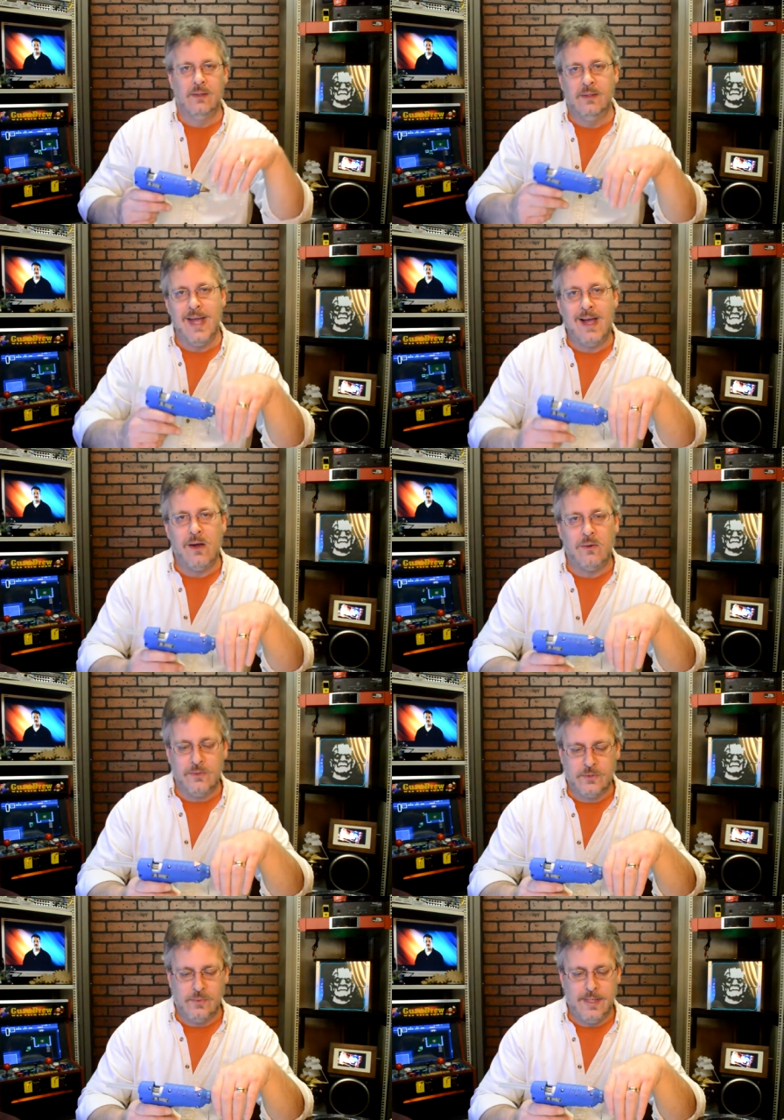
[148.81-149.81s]
Now
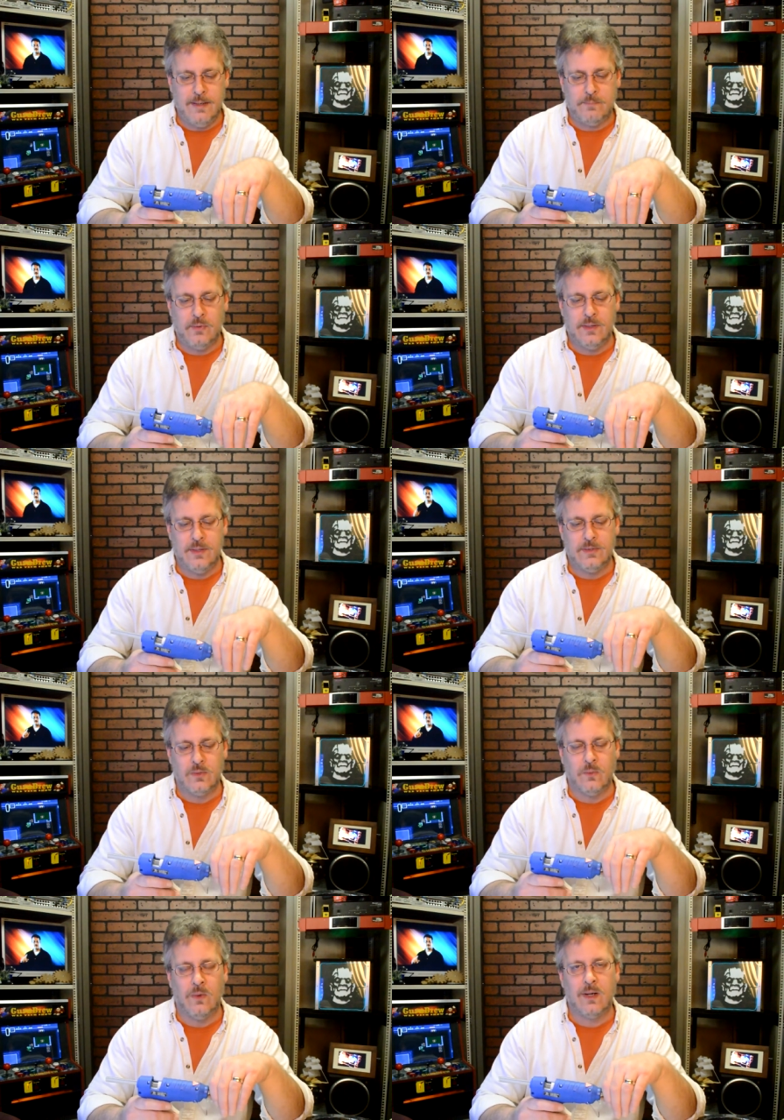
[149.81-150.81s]
3D
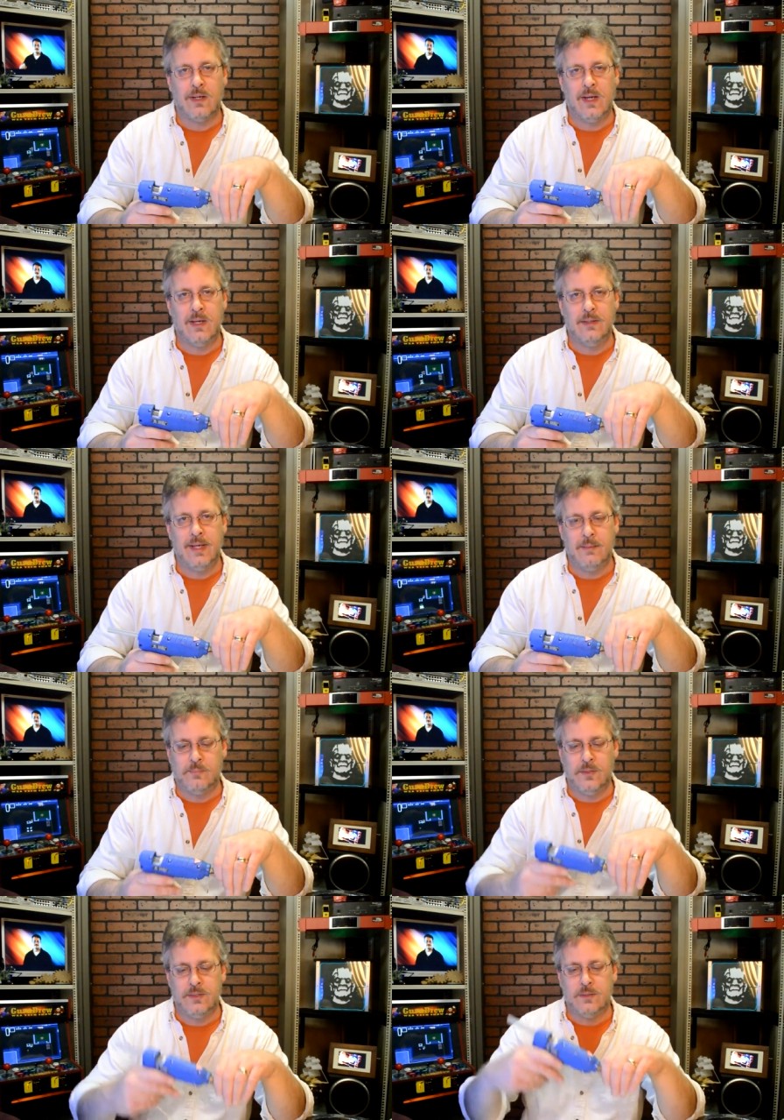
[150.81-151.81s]
printers work on a
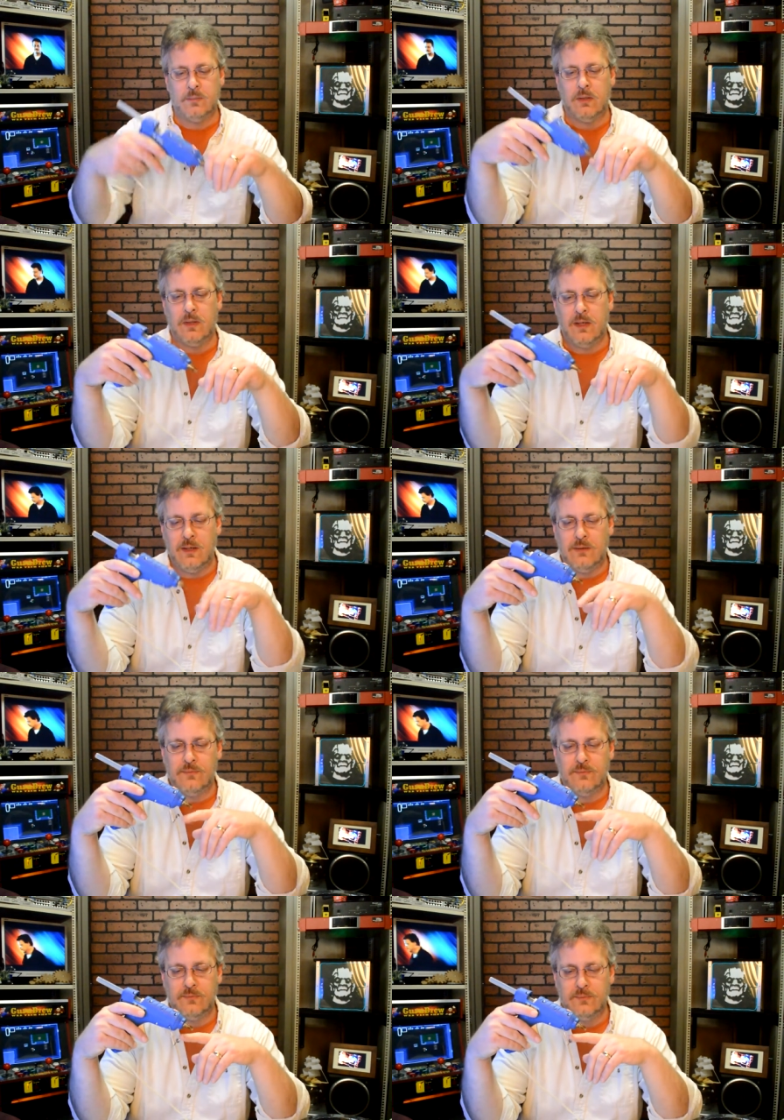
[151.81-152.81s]
principle
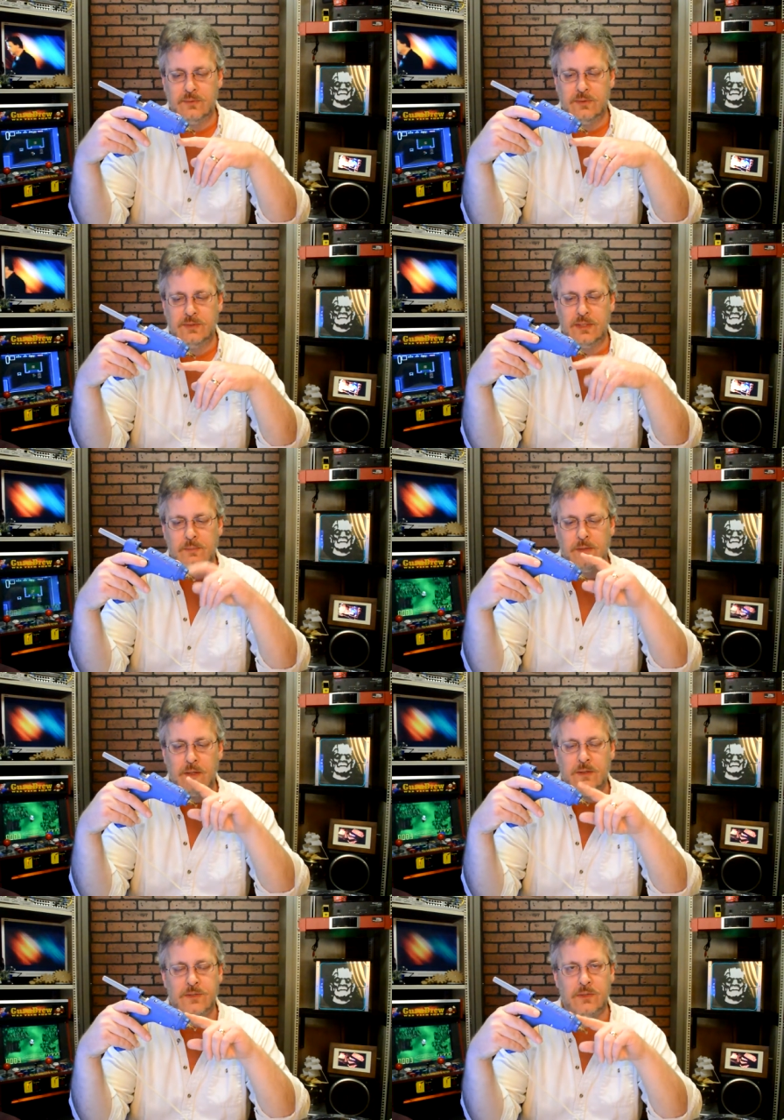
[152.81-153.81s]
of
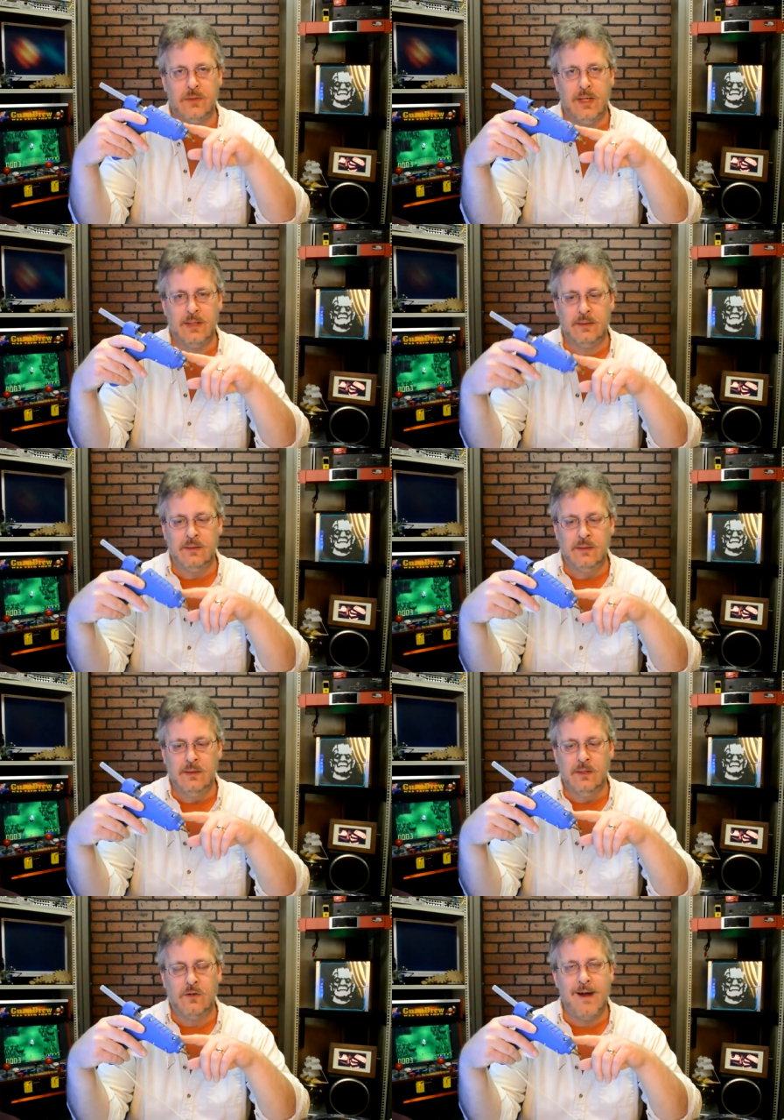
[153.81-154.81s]
similar to a
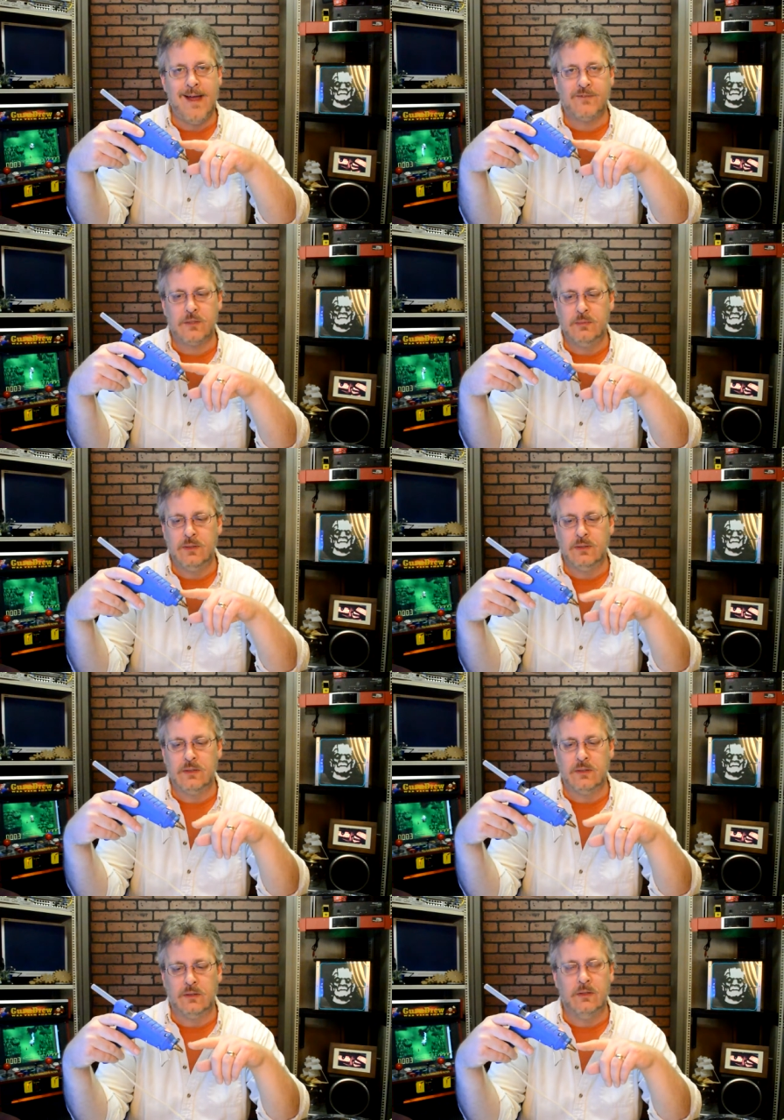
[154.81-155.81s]

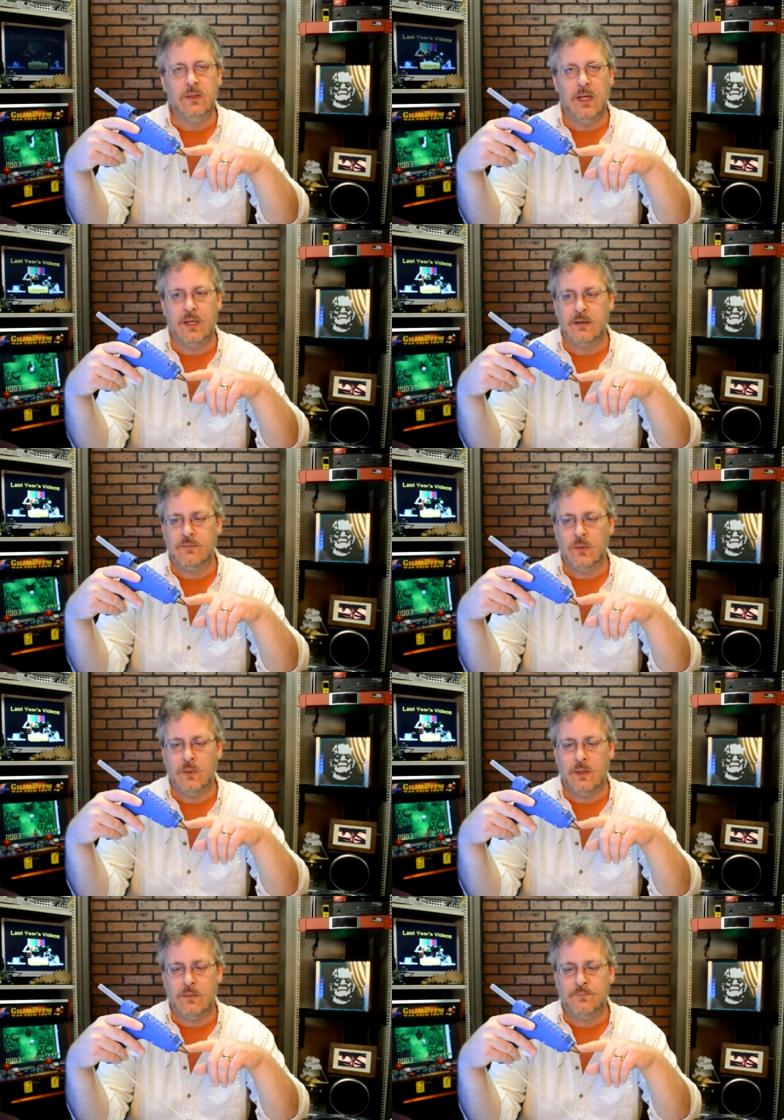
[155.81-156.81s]
craftsman's glue gun if you
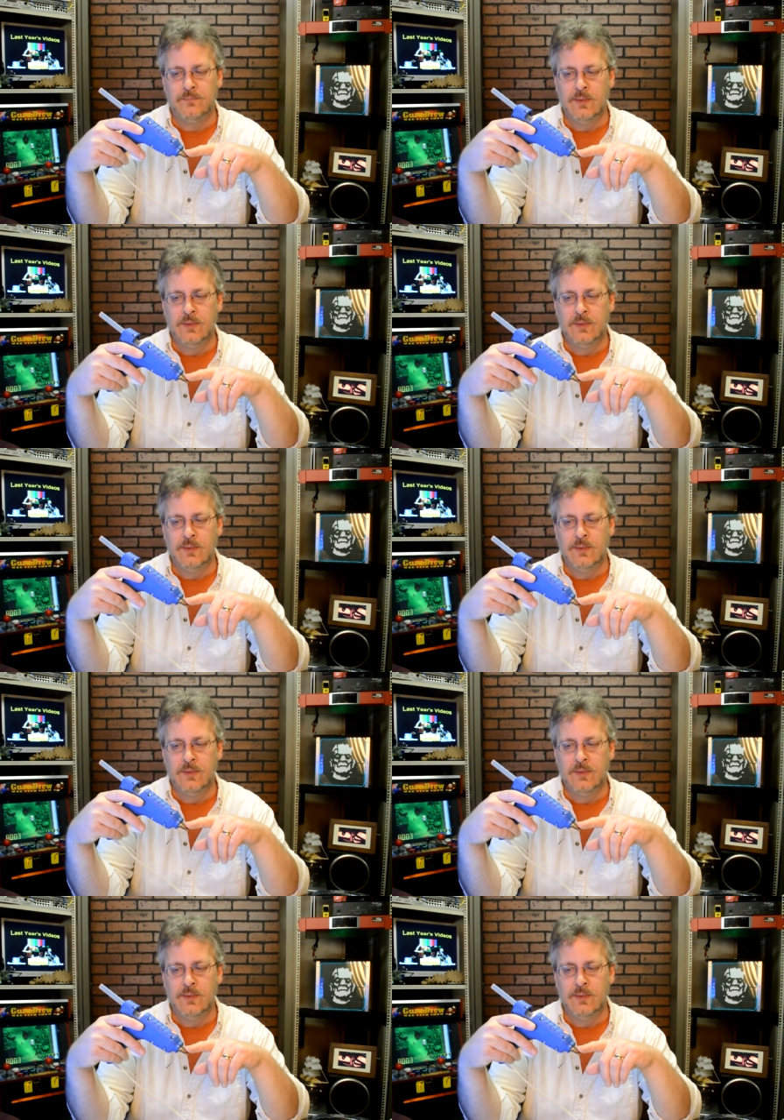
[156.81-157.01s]
will.